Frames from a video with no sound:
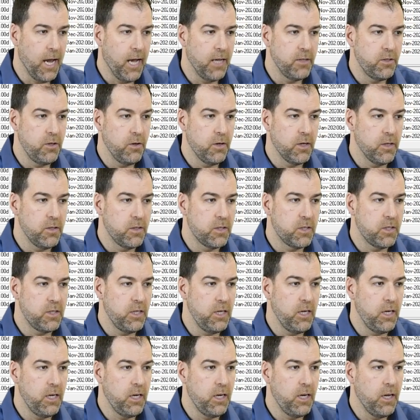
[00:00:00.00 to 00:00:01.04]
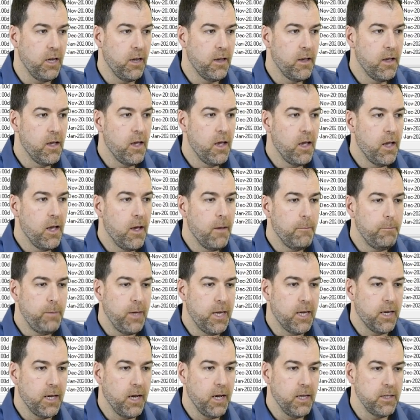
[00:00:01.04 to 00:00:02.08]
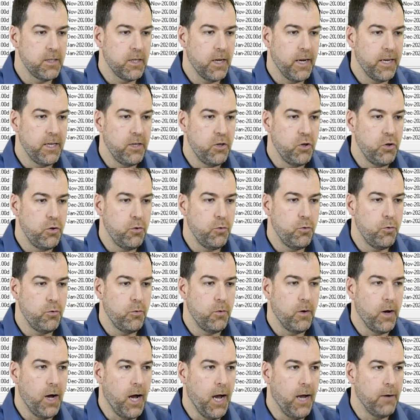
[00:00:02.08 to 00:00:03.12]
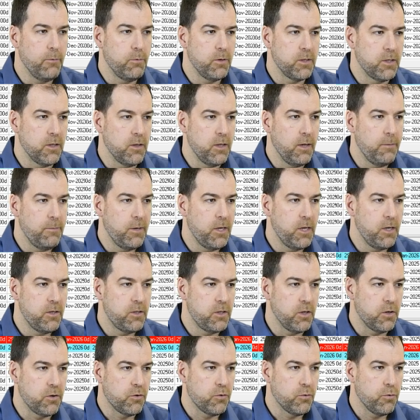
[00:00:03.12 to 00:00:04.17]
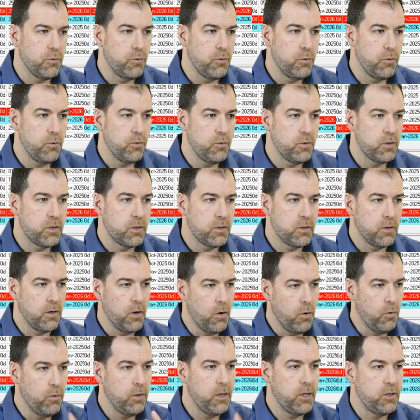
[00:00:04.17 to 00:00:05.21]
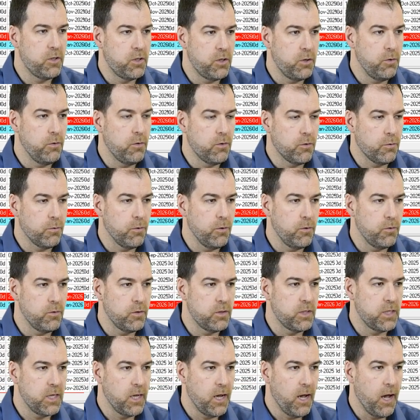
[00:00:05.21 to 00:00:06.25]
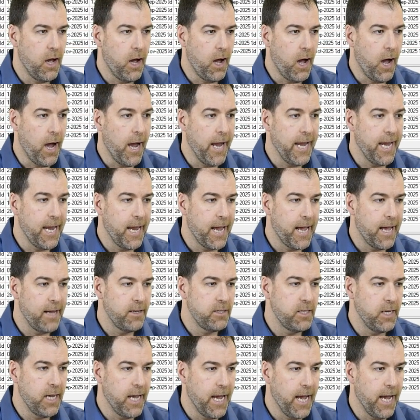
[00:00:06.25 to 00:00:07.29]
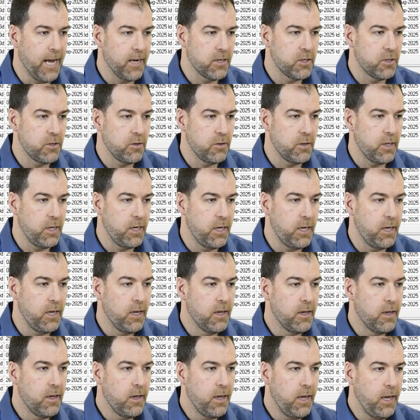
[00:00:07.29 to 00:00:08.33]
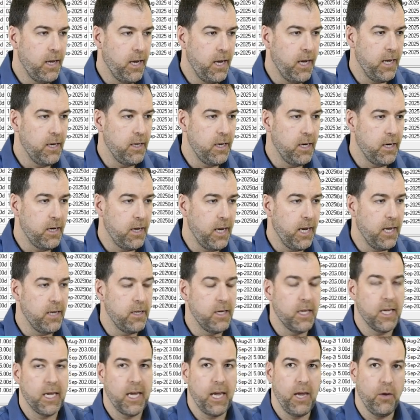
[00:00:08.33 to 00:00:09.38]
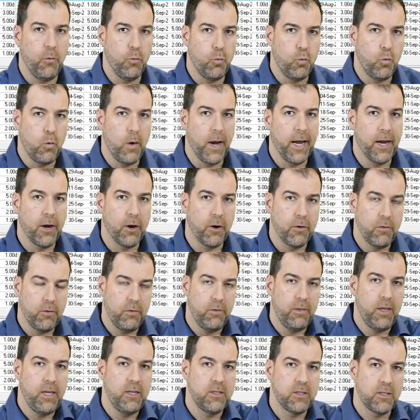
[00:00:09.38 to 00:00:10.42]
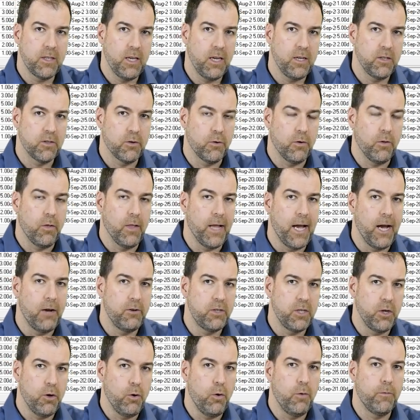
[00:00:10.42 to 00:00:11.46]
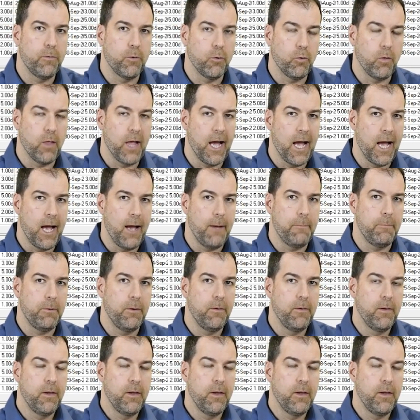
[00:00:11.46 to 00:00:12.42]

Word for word: As you can see, because I knew I was limited to crews, only two crews, I had to actually indi indicate where these things are allowed to overlap